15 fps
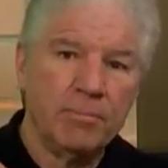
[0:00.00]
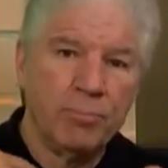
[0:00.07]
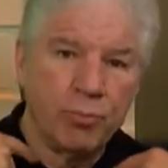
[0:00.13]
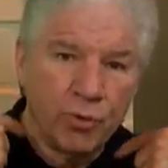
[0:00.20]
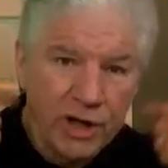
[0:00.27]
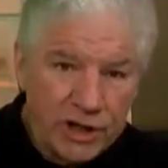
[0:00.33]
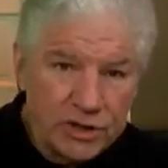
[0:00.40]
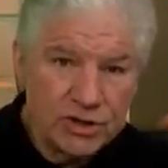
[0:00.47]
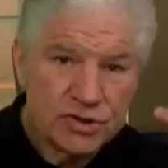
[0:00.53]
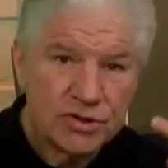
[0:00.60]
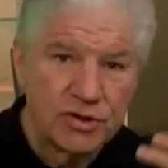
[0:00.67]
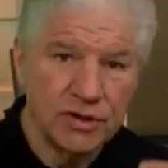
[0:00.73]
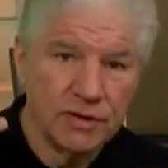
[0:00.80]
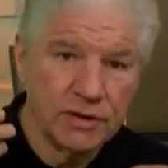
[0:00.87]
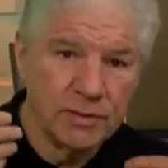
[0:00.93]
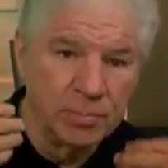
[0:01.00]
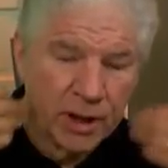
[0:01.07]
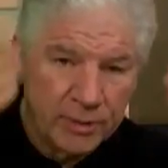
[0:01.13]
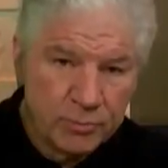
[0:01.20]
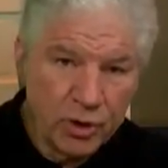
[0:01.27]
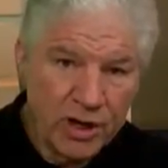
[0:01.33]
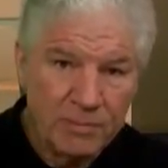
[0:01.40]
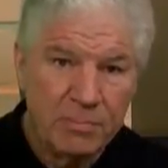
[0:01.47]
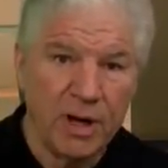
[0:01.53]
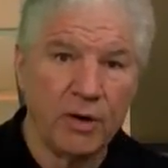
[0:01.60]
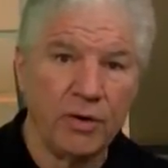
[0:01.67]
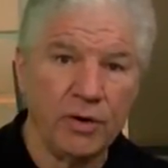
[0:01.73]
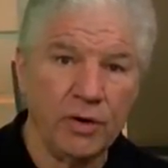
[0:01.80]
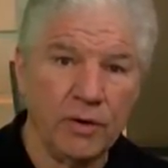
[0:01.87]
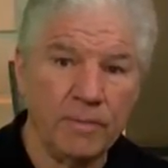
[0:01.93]
breach the blood-brain
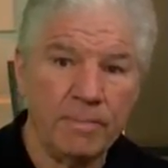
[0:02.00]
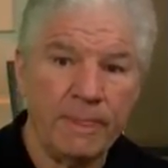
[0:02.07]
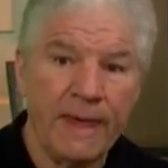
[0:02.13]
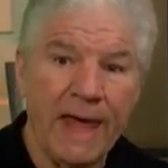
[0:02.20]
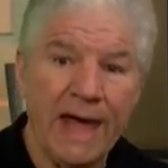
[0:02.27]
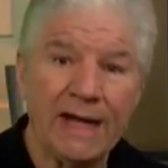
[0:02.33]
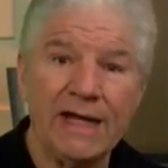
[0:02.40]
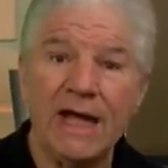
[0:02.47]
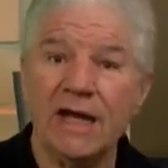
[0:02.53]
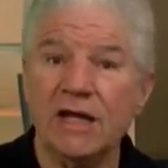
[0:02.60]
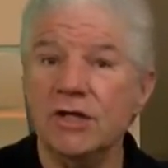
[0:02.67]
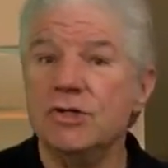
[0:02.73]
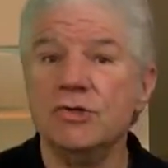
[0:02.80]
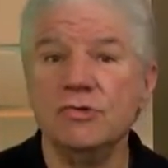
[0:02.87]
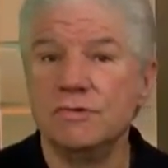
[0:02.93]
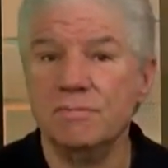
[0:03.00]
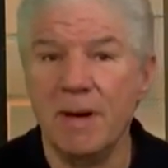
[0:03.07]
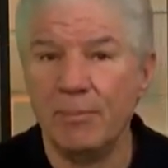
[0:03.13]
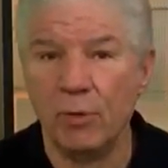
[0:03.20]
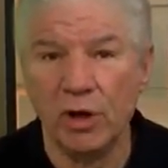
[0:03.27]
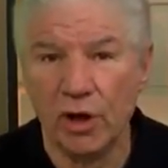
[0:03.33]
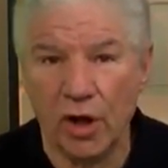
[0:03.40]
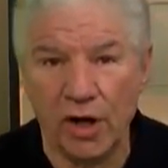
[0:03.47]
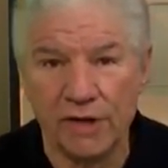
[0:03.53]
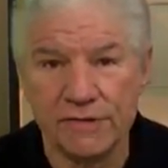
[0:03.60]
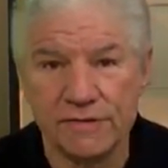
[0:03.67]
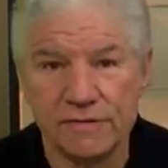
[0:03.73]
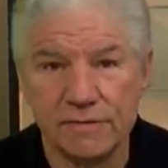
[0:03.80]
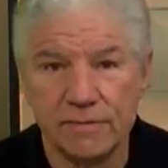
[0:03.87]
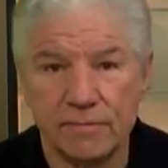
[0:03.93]
barrier and can induce memory
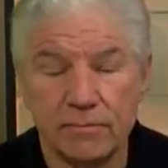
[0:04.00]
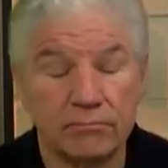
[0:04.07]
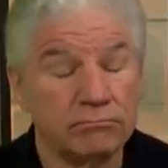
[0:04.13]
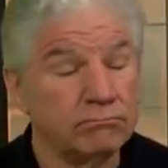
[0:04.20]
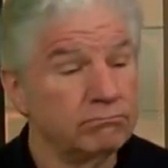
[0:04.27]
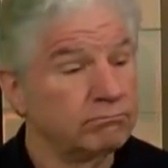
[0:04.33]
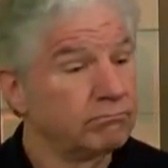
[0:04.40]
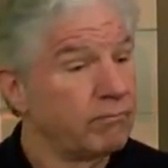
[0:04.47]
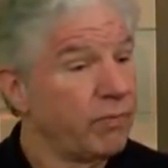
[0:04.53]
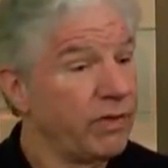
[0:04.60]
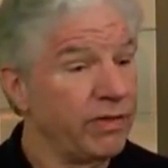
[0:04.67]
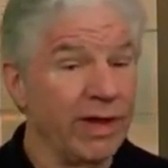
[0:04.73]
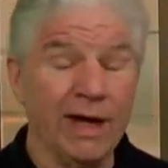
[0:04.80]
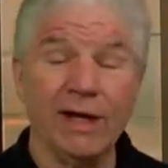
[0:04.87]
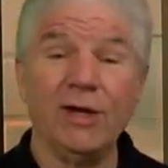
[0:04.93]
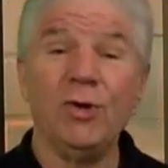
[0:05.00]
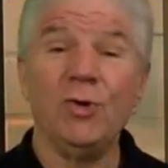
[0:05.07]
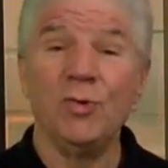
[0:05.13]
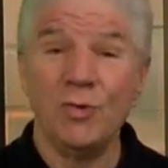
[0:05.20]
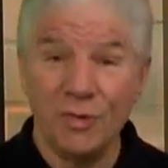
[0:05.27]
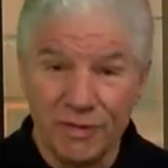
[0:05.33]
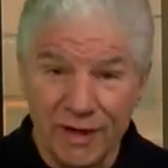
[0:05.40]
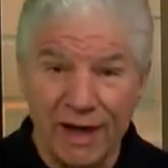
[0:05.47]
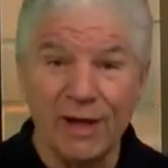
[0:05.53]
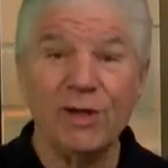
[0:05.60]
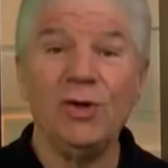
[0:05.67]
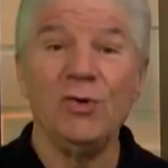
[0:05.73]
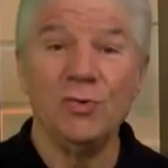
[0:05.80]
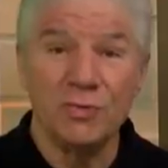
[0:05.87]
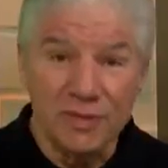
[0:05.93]
loss. Thank you,
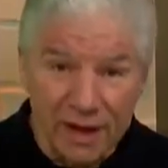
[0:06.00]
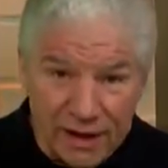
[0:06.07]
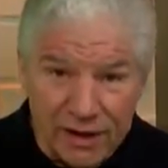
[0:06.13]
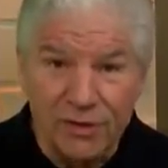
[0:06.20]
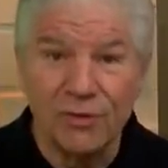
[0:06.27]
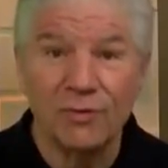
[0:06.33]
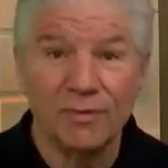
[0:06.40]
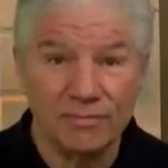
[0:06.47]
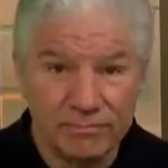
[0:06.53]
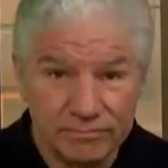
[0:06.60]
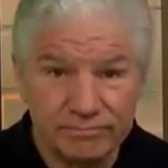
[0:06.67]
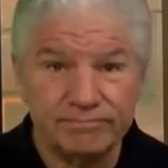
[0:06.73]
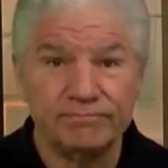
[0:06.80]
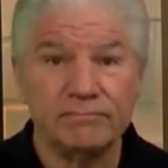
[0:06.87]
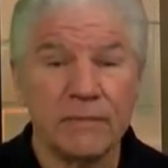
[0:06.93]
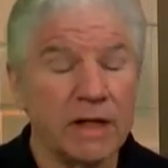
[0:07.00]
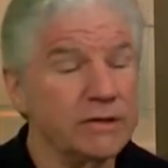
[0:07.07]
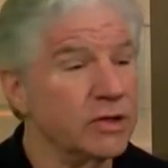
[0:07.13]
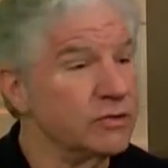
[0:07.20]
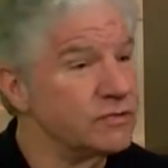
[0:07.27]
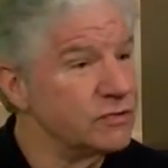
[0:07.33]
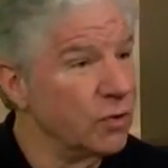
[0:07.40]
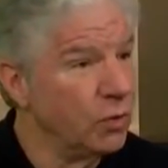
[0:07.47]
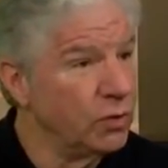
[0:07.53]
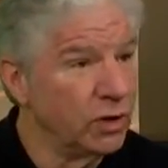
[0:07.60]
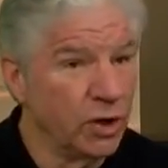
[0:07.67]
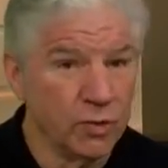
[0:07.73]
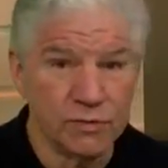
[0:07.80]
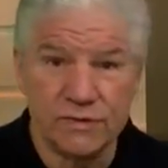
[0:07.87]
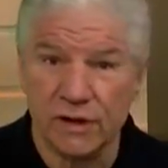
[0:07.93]
thank you, thank you. They're so
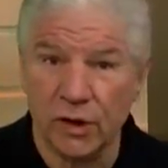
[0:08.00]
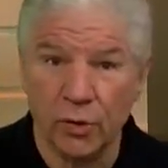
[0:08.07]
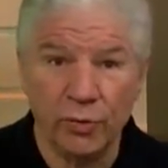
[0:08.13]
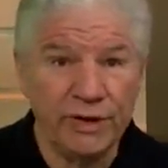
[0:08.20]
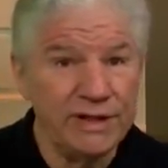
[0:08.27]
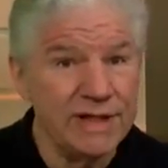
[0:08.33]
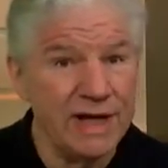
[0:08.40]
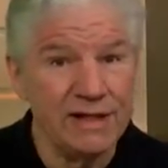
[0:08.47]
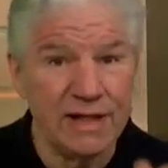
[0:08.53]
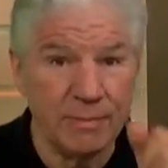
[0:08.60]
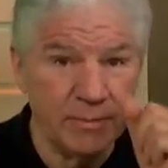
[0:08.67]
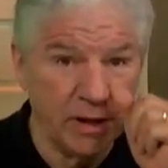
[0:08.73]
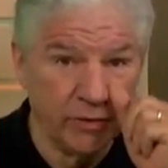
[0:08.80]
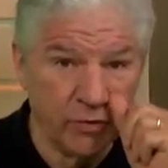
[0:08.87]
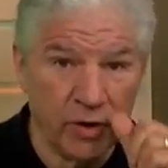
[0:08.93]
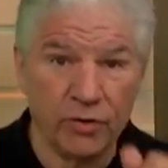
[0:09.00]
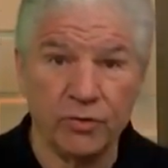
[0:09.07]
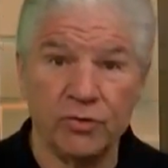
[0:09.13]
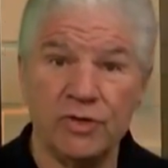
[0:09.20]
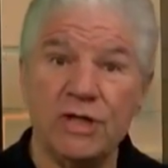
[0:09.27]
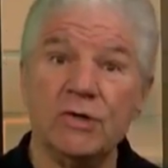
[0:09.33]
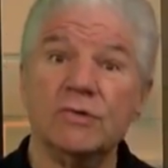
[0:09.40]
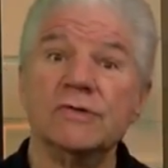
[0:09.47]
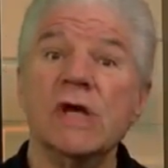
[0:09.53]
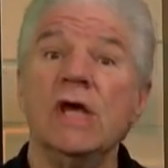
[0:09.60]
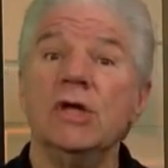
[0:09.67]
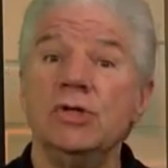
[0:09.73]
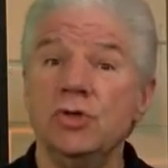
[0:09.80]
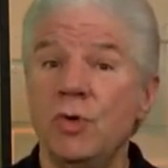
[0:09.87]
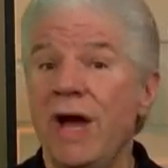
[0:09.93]
close, it'll only take them another hundred years.
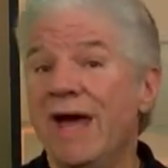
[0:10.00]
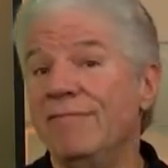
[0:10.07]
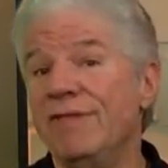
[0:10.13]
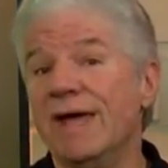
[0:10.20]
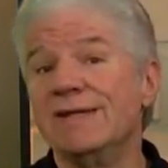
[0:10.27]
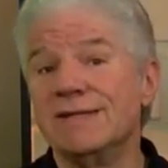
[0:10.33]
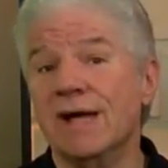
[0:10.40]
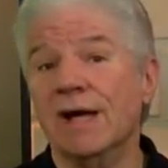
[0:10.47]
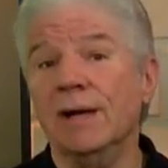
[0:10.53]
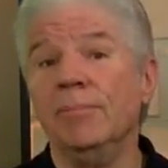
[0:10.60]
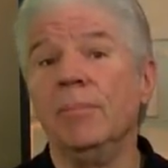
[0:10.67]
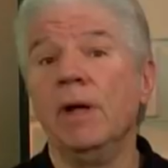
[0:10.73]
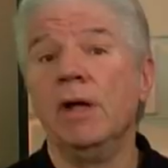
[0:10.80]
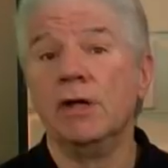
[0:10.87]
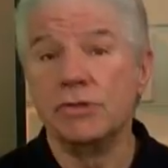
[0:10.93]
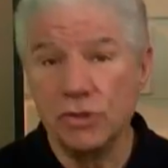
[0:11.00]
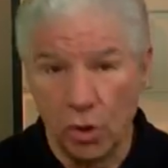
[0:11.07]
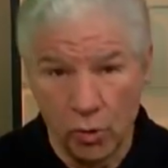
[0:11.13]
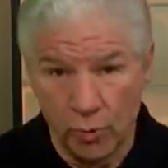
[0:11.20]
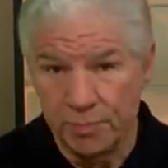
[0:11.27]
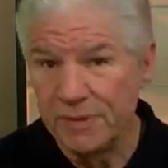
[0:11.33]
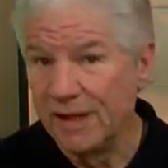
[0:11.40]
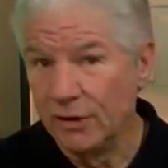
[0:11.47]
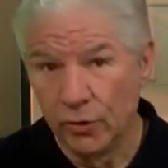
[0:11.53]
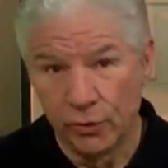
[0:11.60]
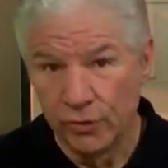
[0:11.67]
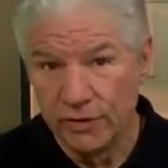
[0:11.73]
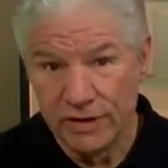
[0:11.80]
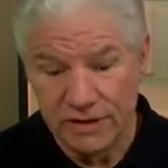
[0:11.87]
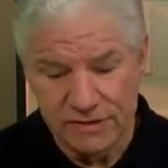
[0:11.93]
Do you have that time to hope they
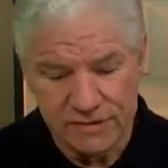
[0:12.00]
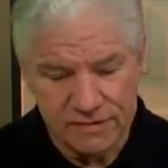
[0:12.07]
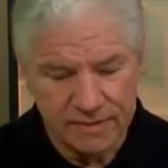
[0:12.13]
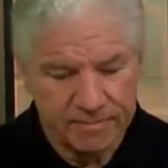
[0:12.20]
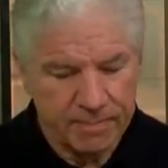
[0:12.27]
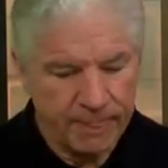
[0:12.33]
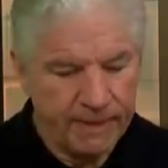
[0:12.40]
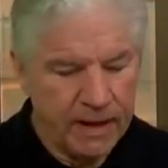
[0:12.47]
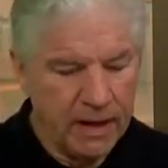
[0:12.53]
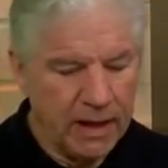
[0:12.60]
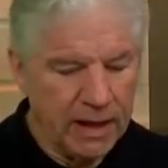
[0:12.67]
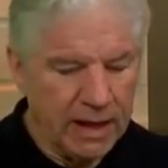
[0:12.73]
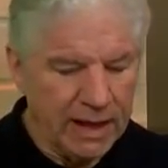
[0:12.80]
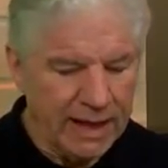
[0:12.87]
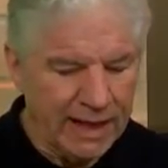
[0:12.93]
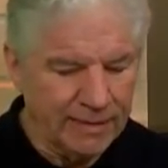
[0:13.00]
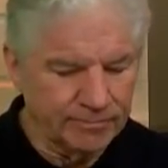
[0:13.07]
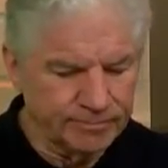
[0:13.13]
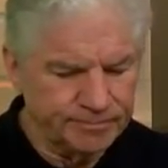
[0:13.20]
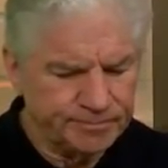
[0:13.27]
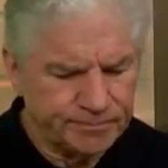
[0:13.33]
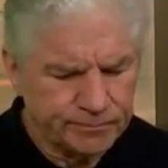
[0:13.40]
learn this? Um,